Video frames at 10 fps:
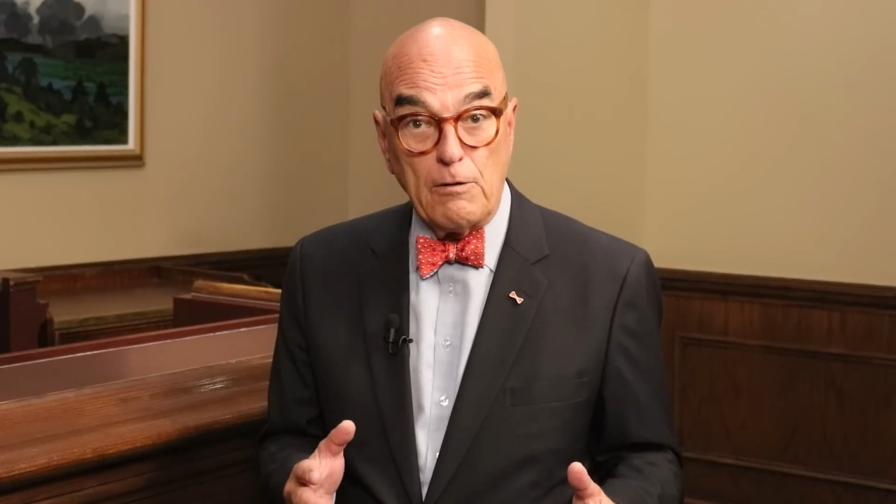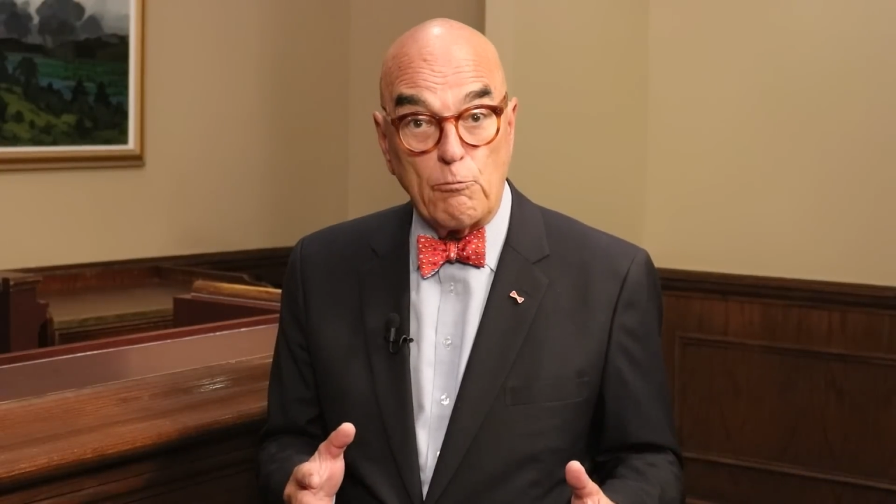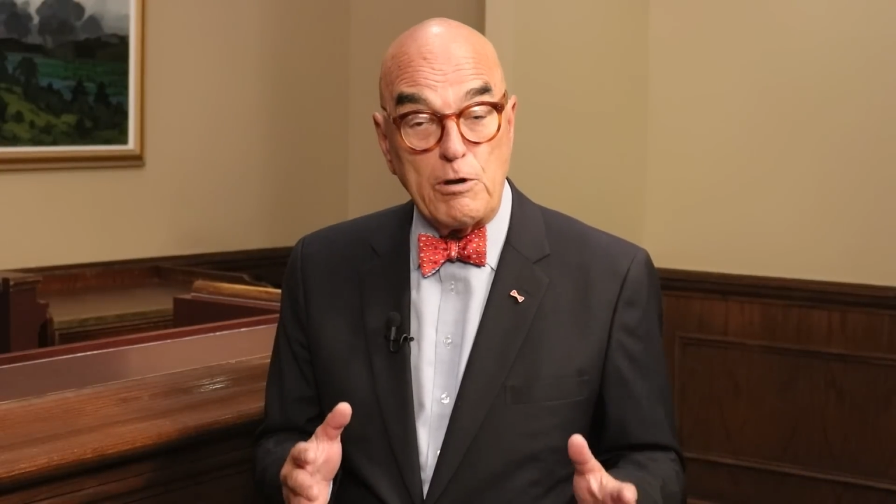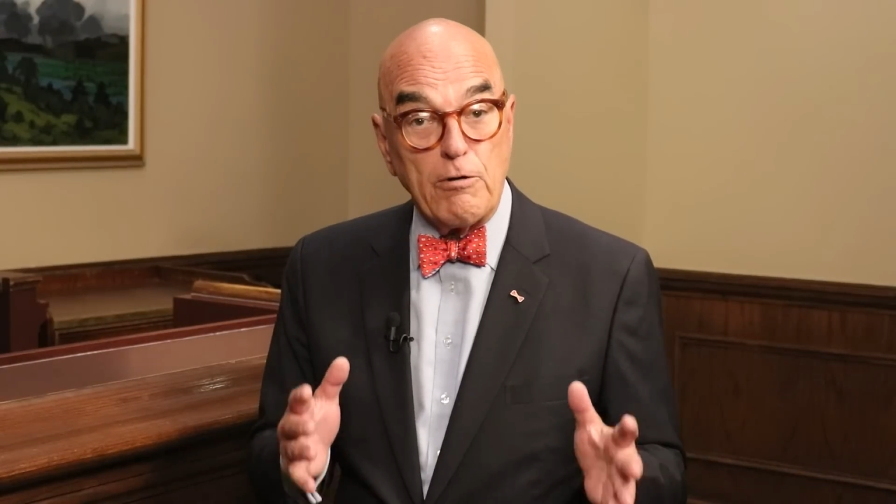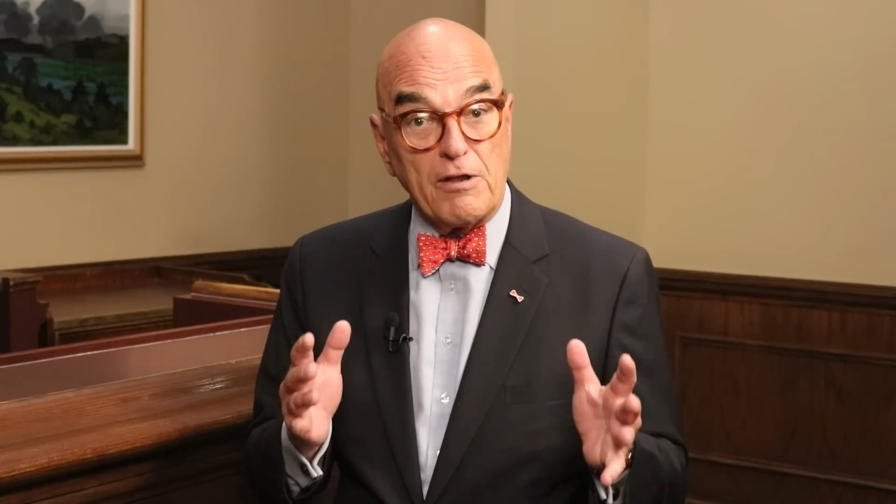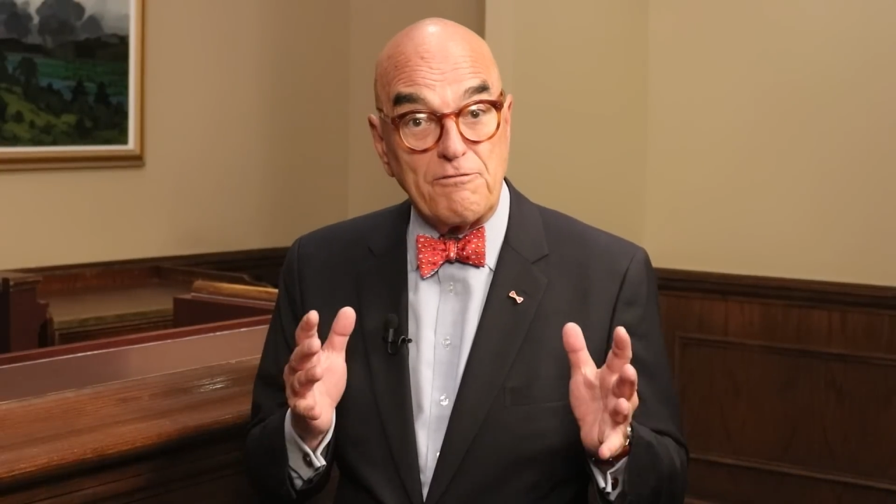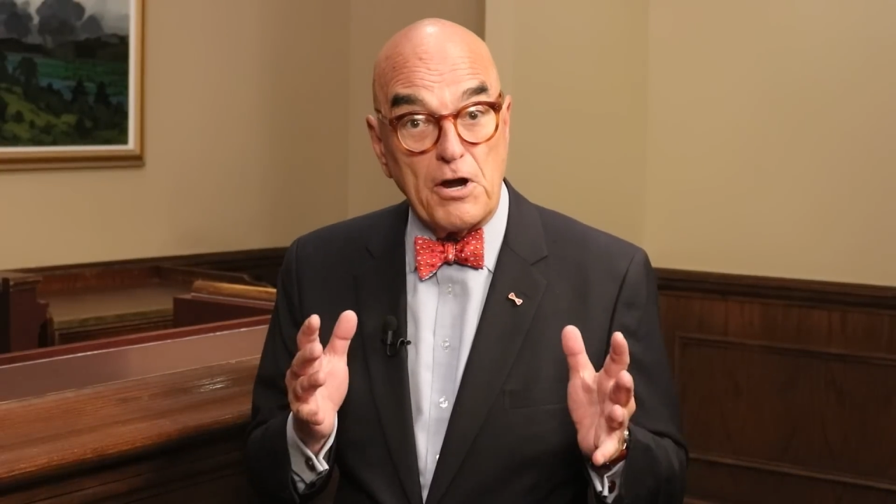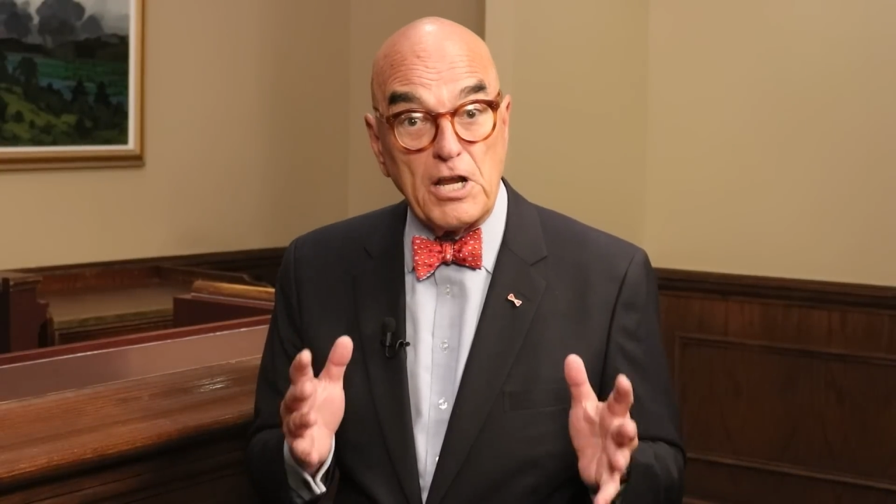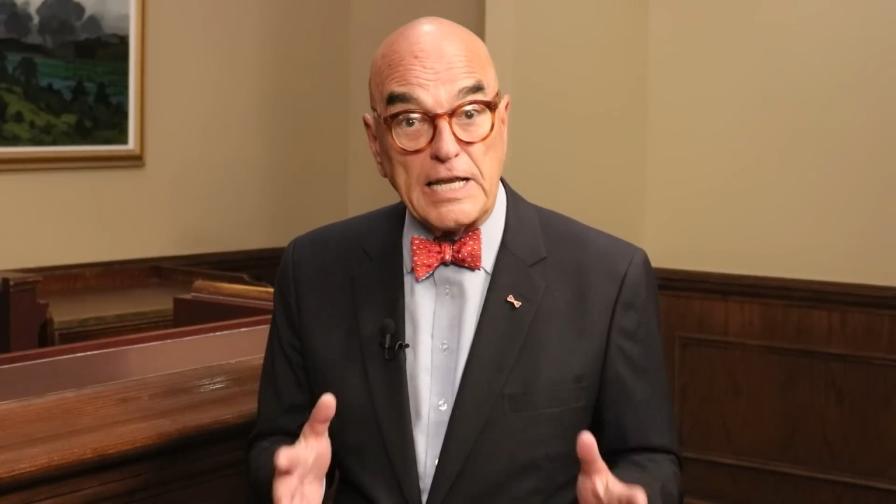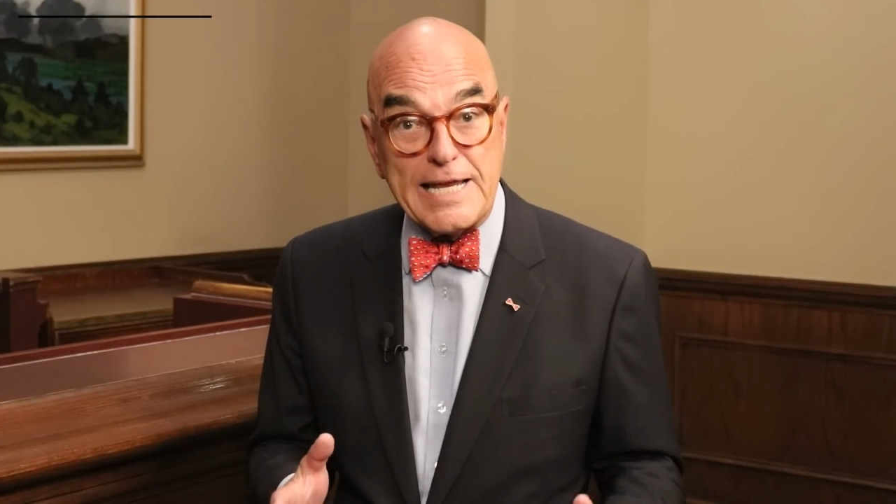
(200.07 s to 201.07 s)
We run a
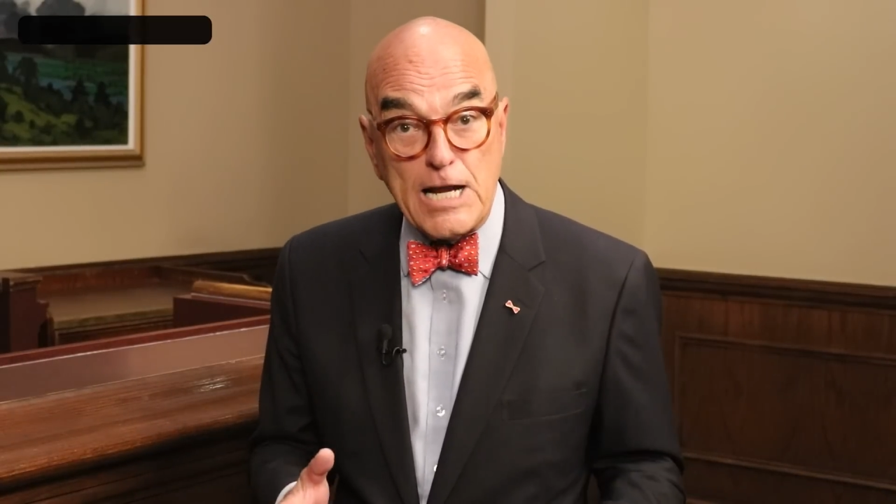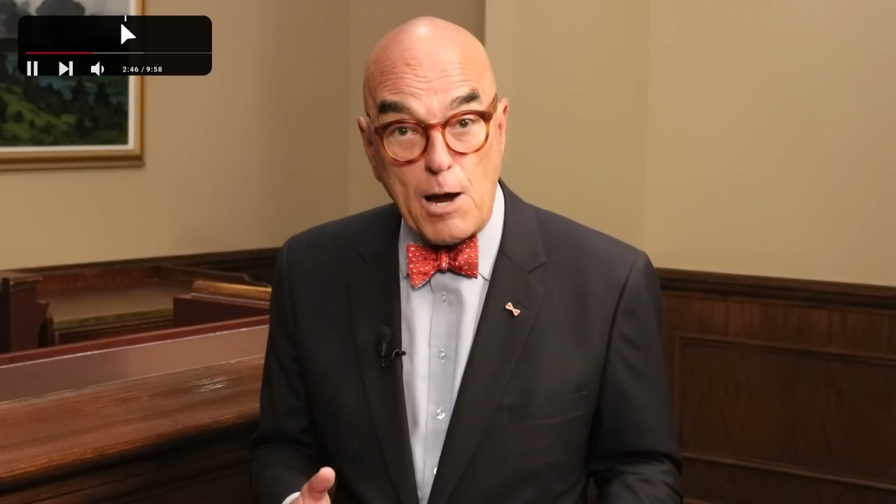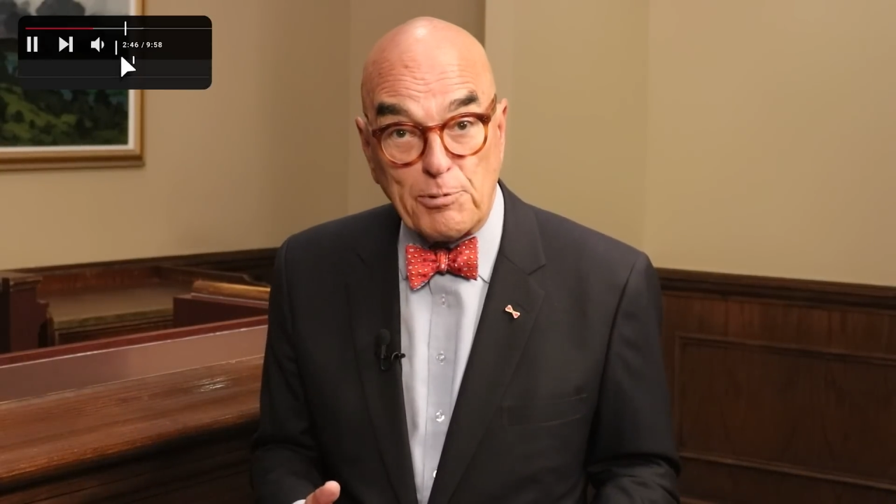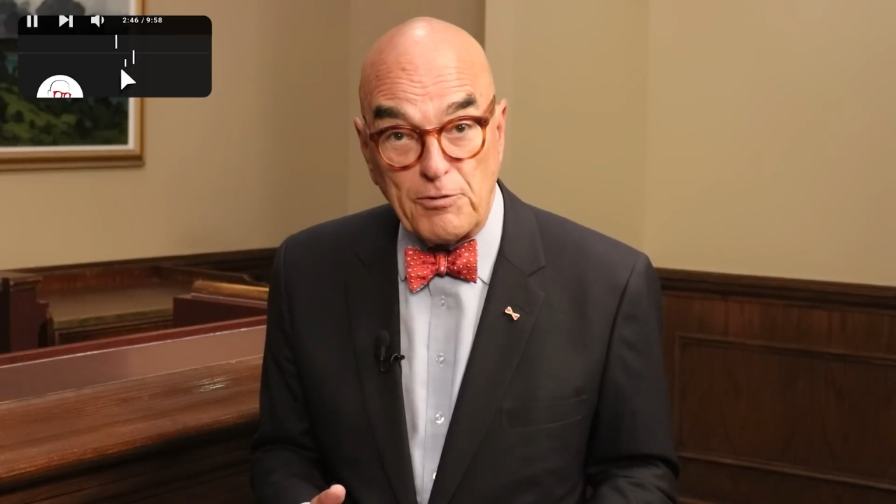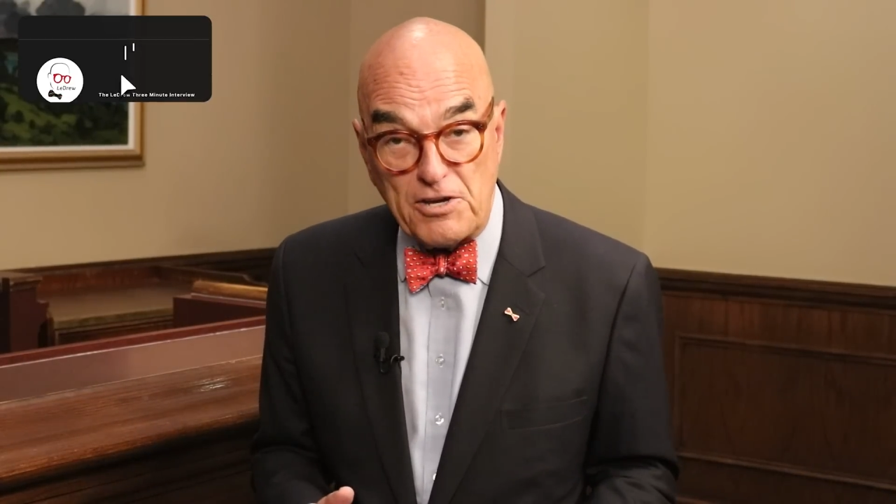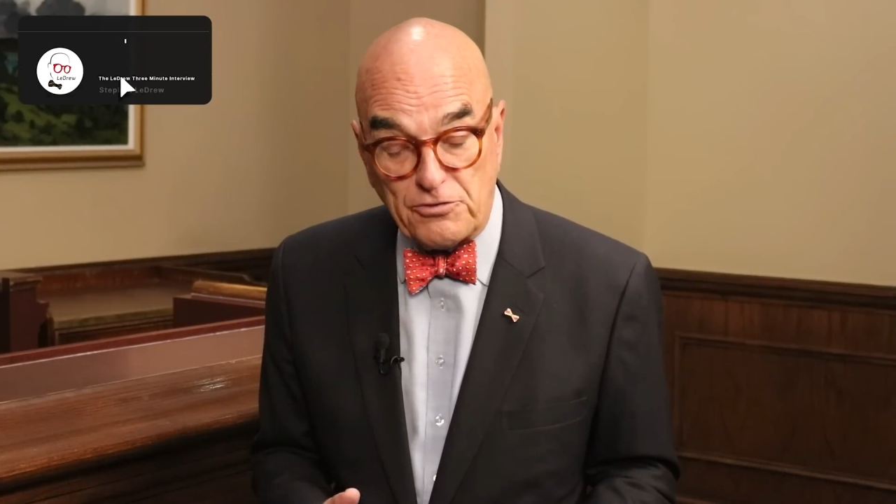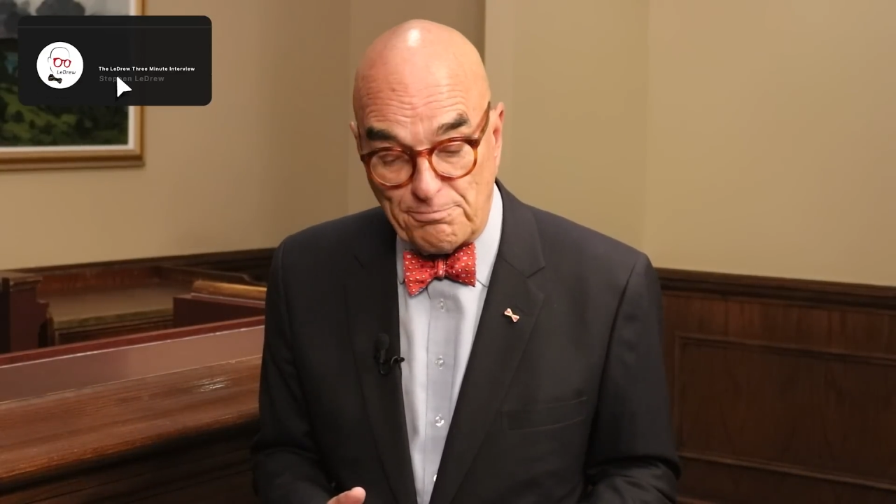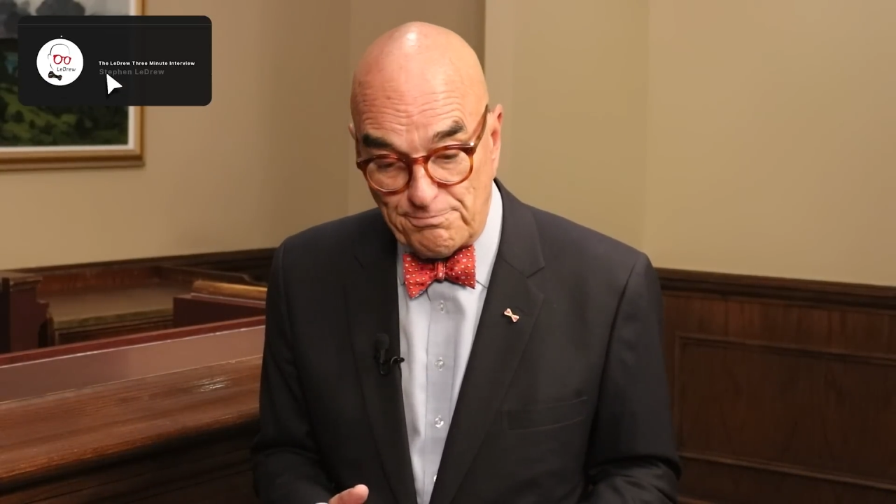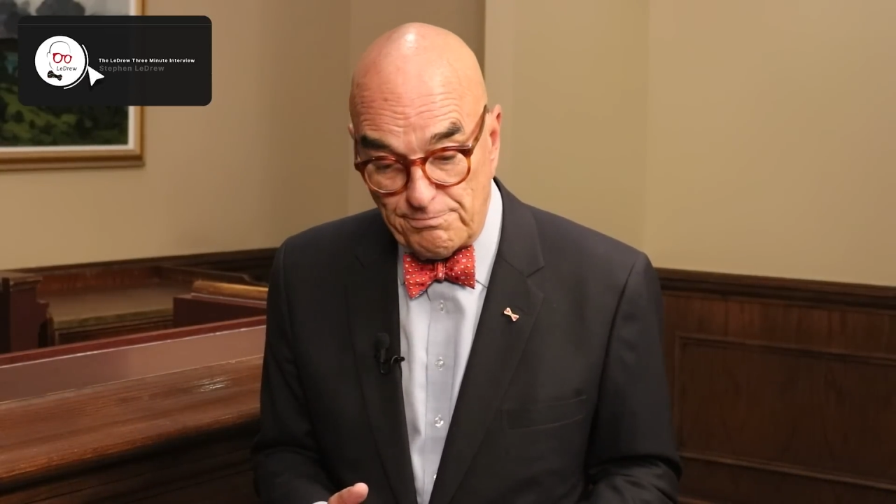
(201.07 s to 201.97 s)
very lean operation,